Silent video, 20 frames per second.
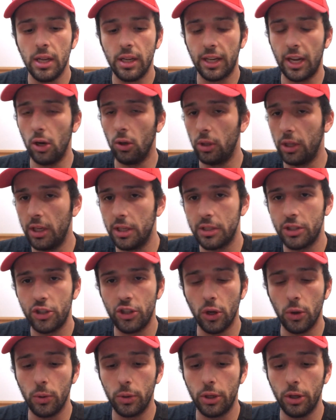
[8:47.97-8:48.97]
Karolina's
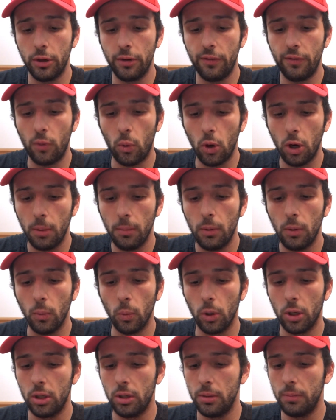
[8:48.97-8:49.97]
showed good form.
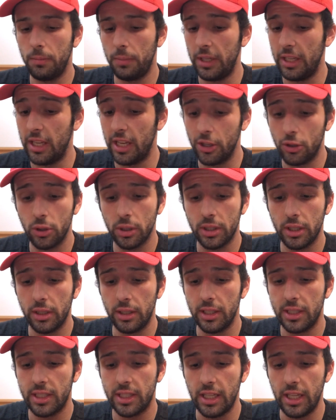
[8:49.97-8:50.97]
We're going to be interested
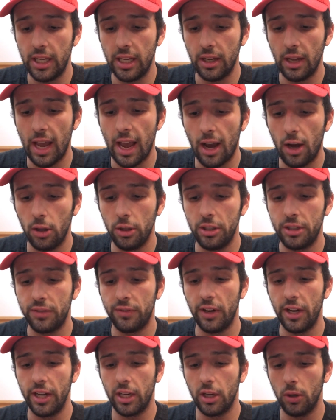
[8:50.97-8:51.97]
to see how this
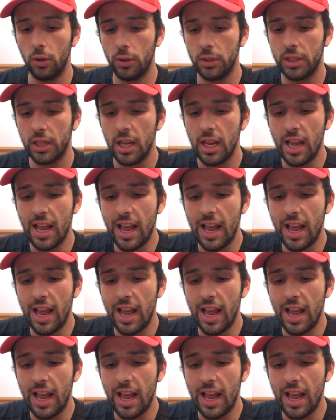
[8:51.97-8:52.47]
fight goes.